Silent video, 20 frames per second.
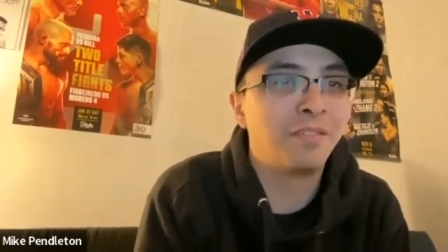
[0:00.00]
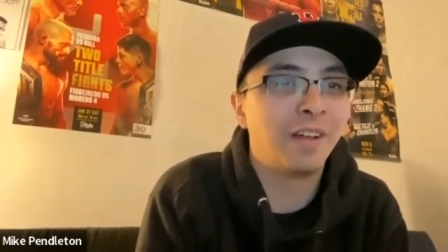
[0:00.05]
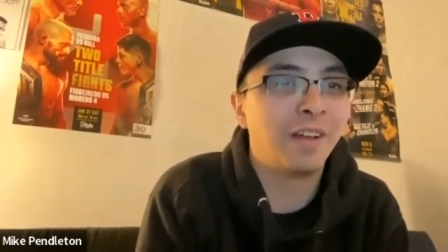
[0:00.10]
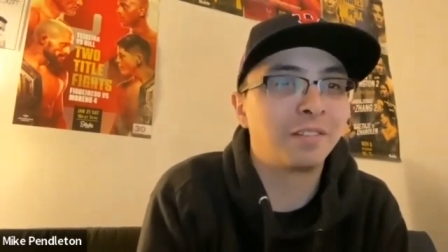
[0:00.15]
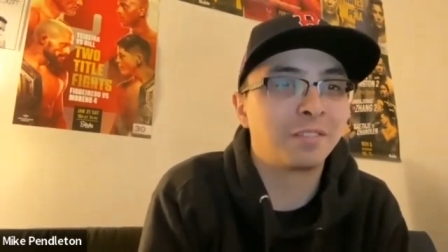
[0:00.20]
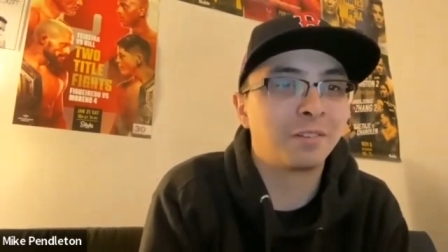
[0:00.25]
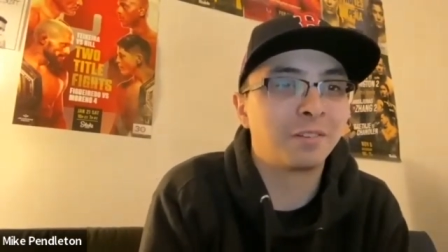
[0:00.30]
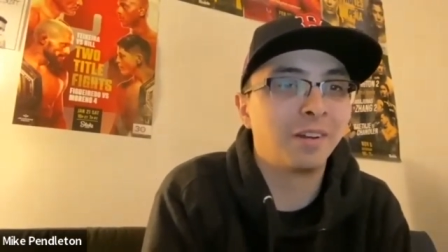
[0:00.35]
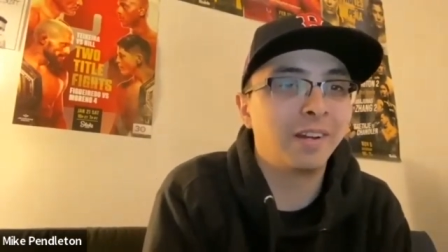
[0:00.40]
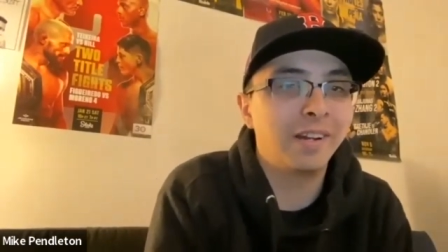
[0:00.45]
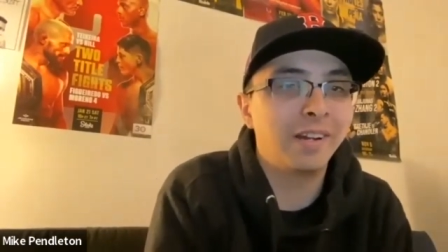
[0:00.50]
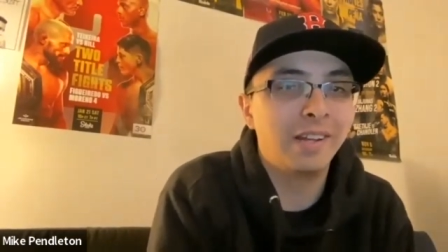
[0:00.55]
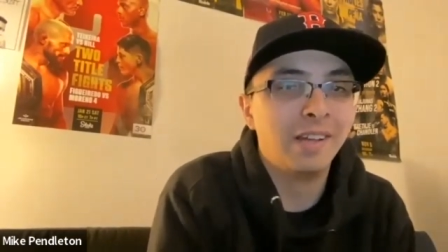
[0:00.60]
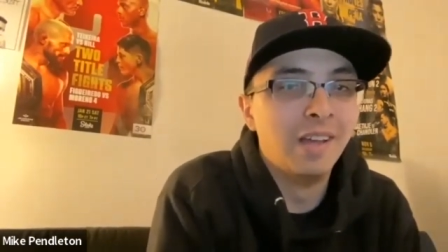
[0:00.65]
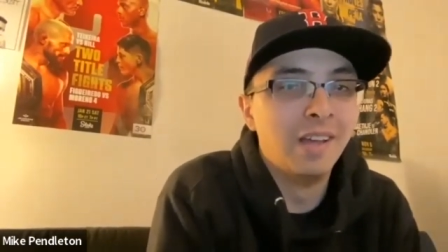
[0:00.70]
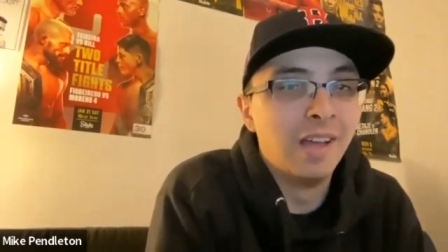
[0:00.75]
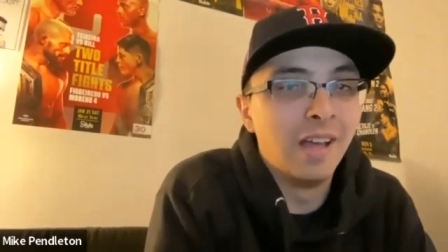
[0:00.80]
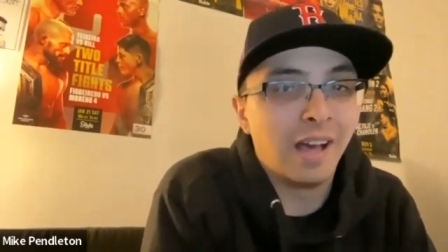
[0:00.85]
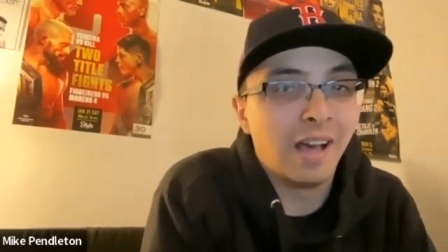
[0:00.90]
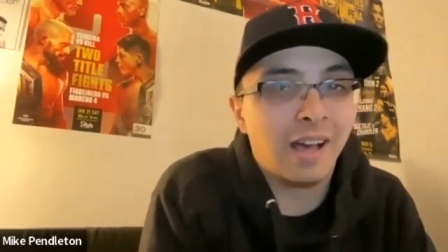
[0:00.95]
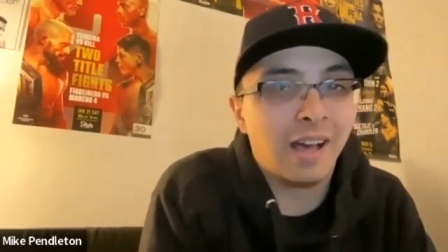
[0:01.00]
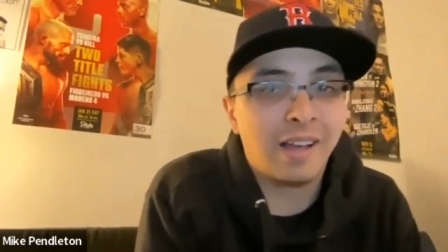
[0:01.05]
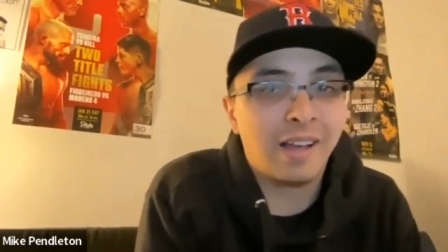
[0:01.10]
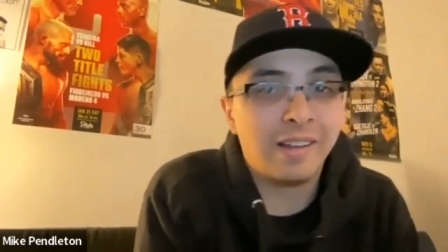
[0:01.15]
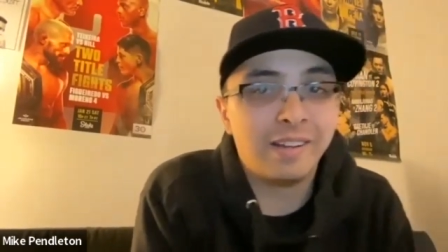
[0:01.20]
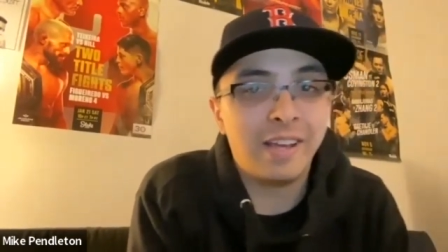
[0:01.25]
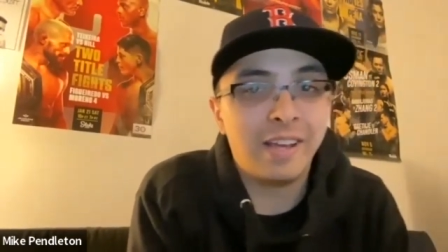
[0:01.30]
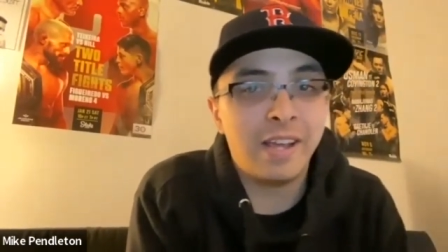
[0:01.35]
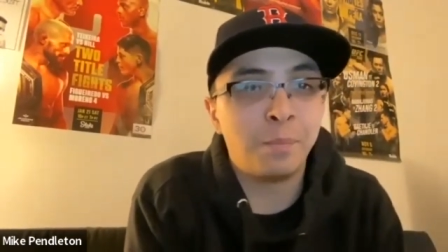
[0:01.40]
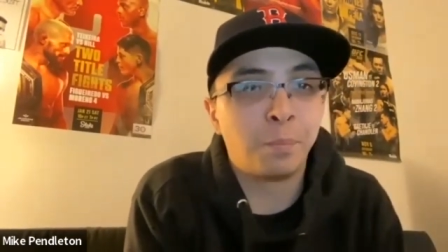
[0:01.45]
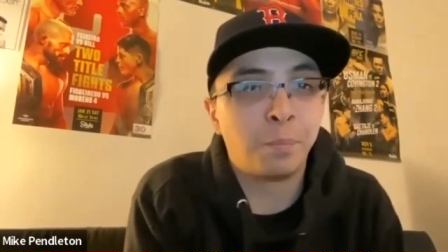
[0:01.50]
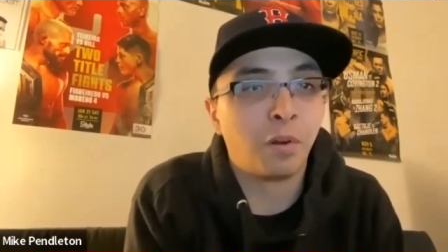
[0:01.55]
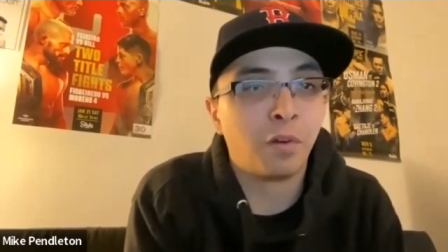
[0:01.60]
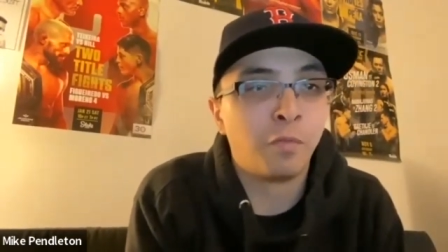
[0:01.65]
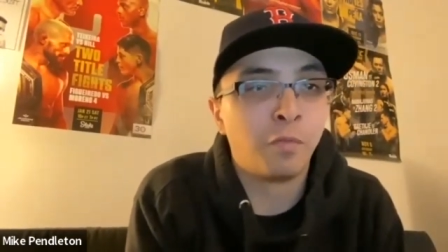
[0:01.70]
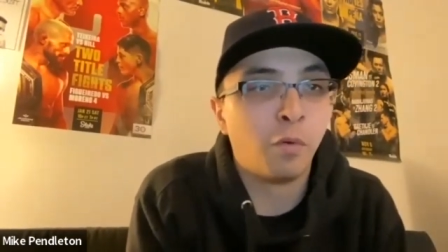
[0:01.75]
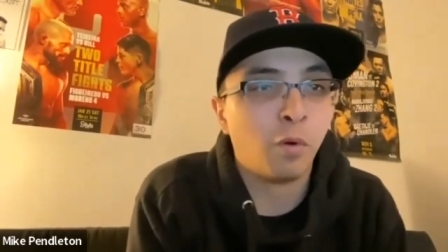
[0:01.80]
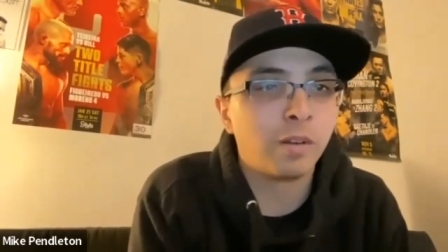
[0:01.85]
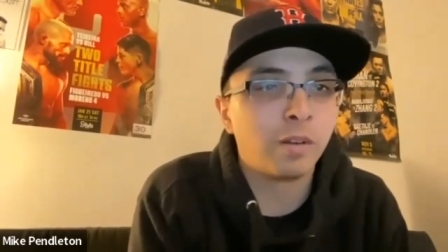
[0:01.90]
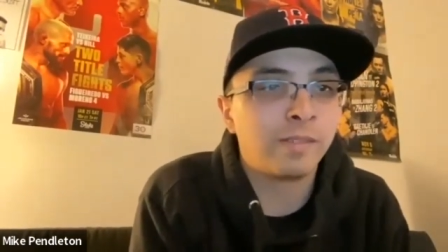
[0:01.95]
L three on April
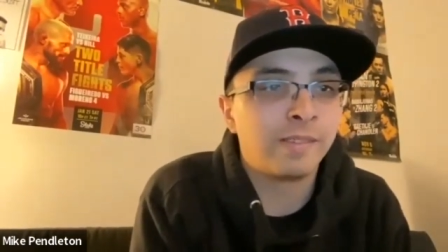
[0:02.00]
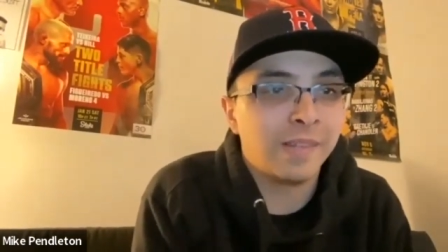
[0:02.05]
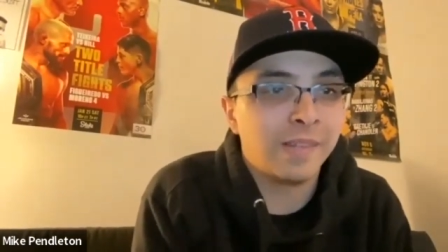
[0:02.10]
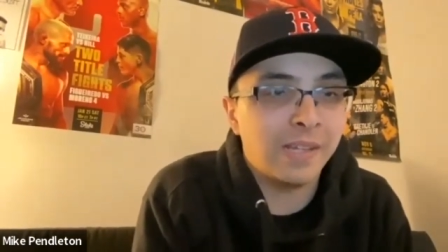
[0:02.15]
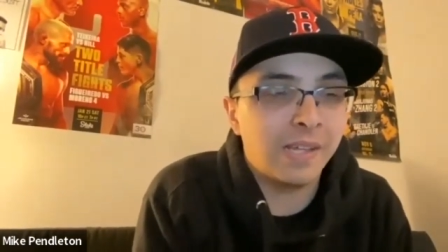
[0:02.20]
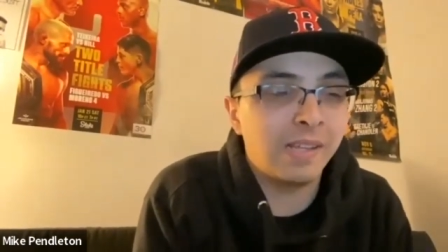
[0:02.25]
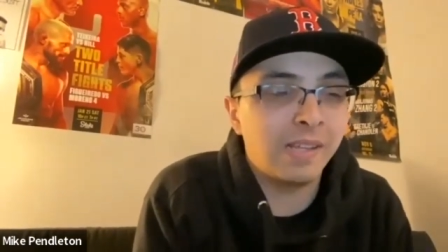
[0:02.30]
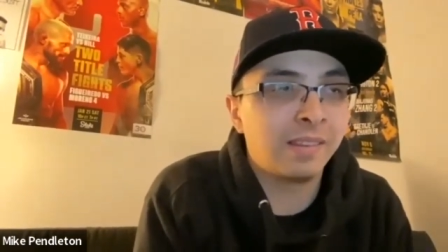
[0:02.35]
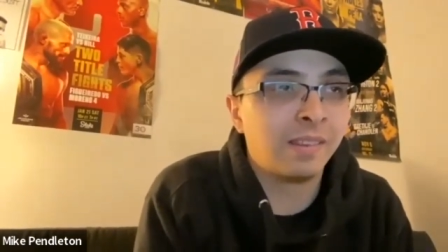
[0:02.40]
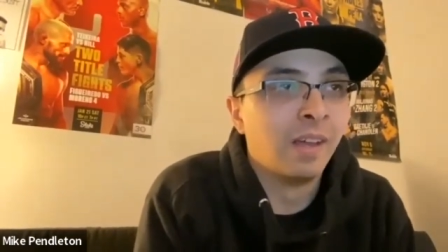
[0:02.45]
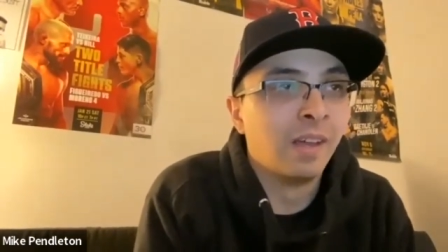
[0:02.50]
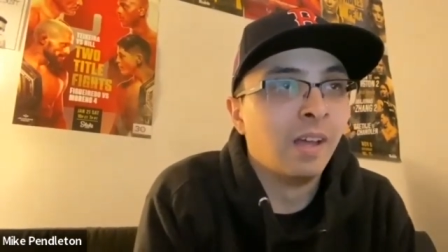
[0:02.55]
fourteenth,